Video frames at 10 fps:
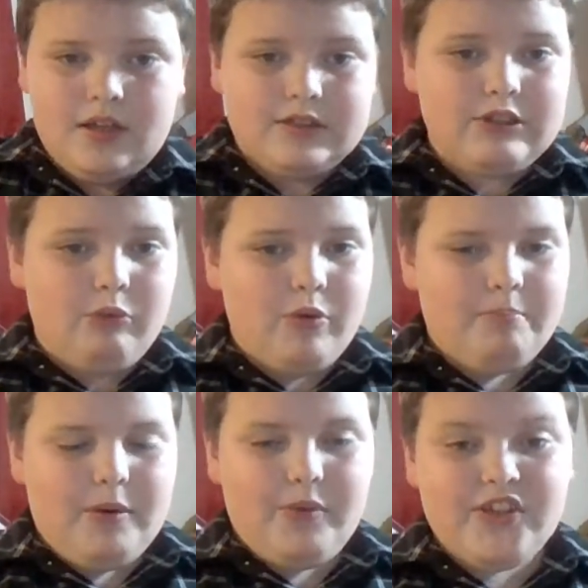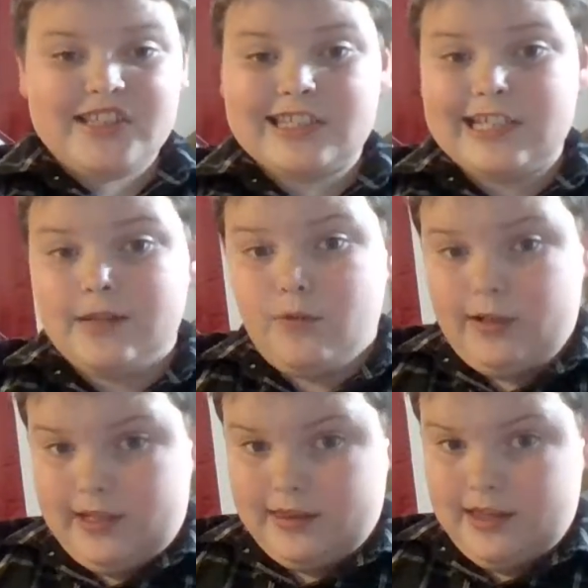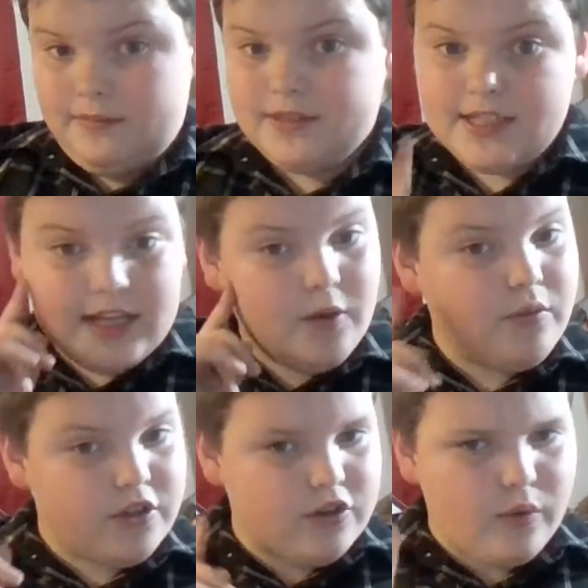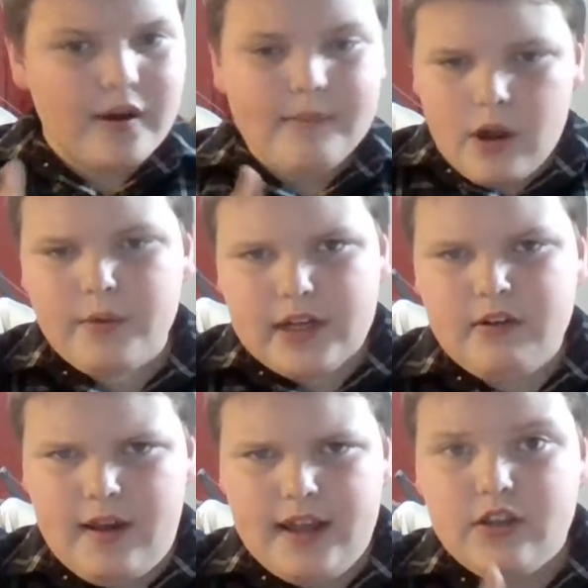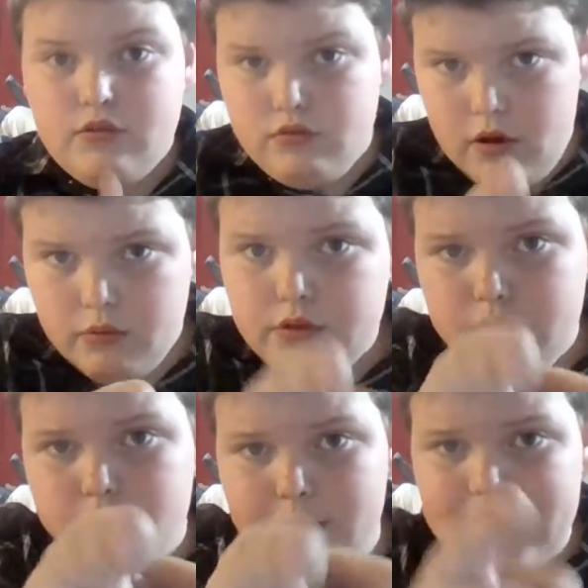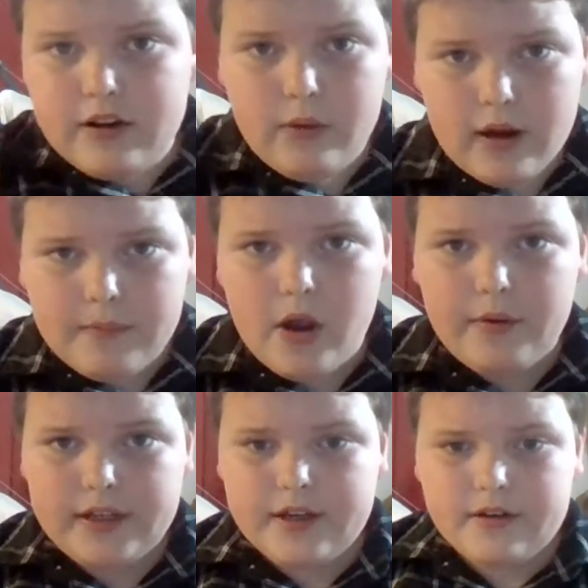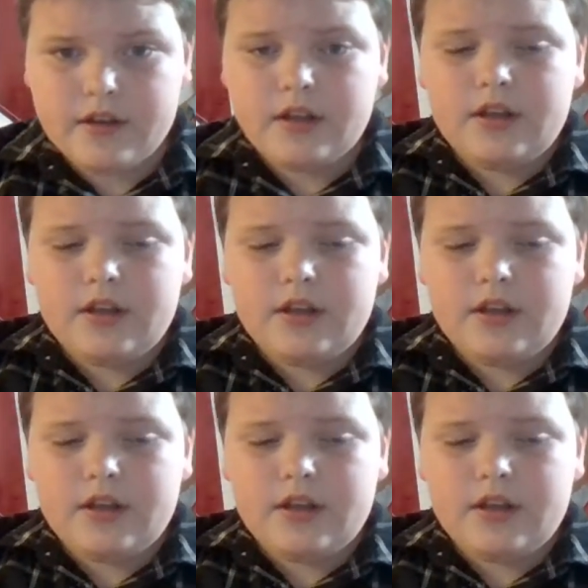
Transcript: So, but where the steam won't hit them. See, you know where I'm going here, right? You better know where I'm going here.